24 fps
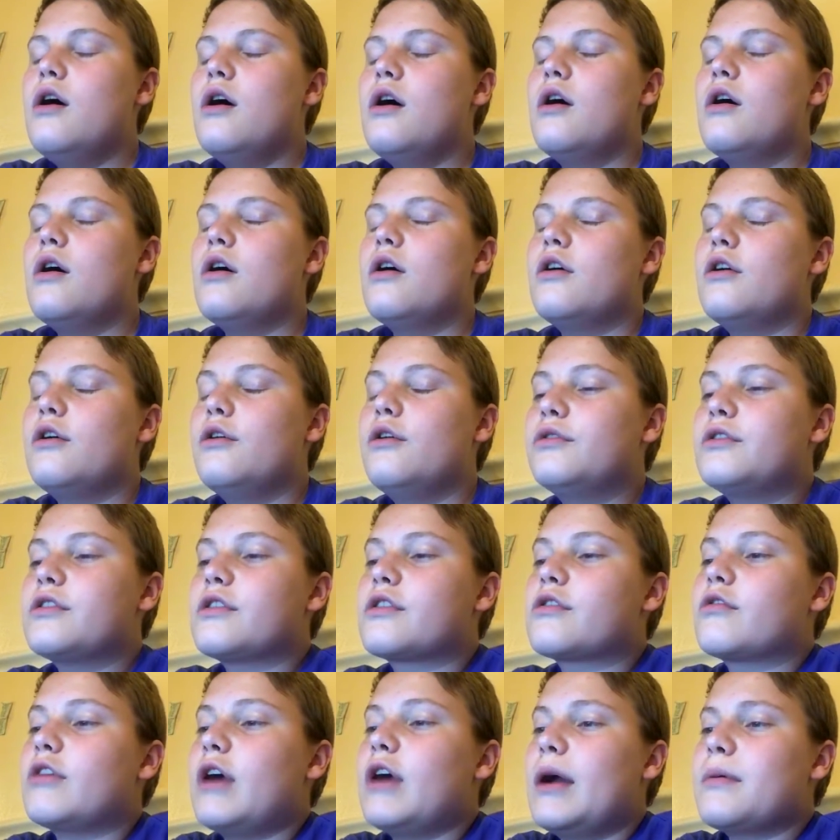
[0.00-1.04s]
who
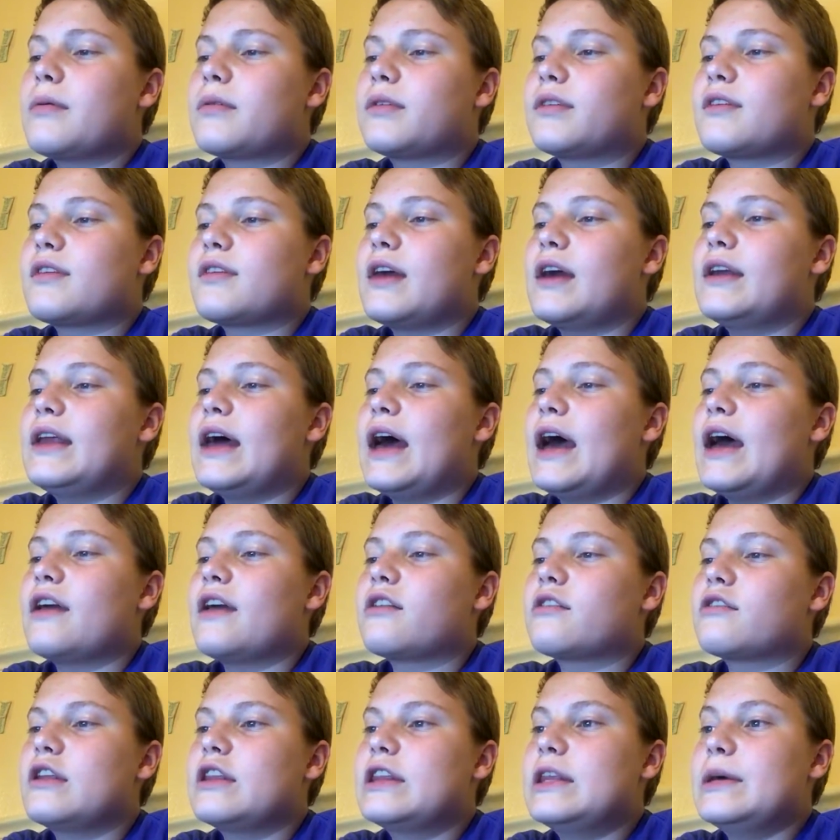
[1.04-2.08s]
describes the set as
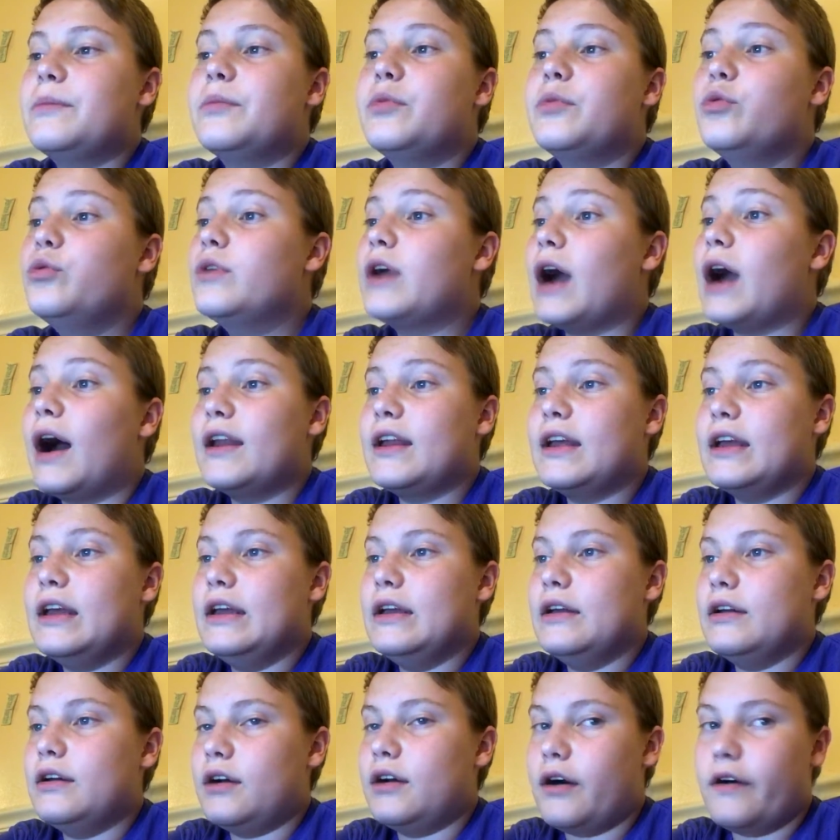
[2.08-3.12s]
the Bugatti
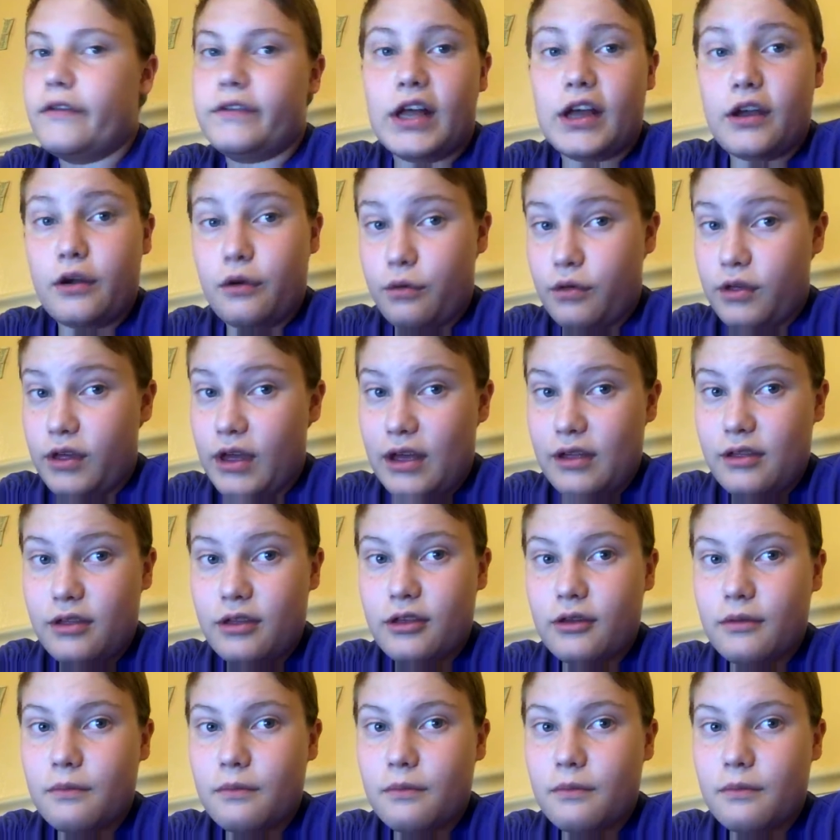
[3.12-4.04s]
of Lego sets.